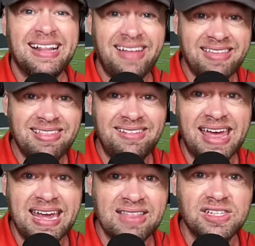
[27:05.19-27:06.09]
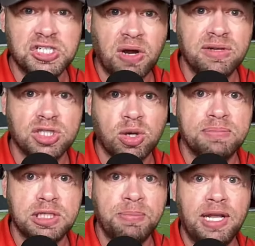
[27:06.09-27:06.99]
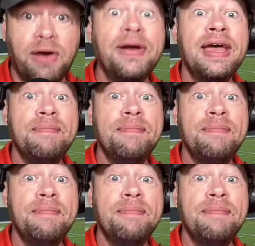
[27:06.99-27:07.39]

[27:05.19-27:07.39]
Click the link in the show description below.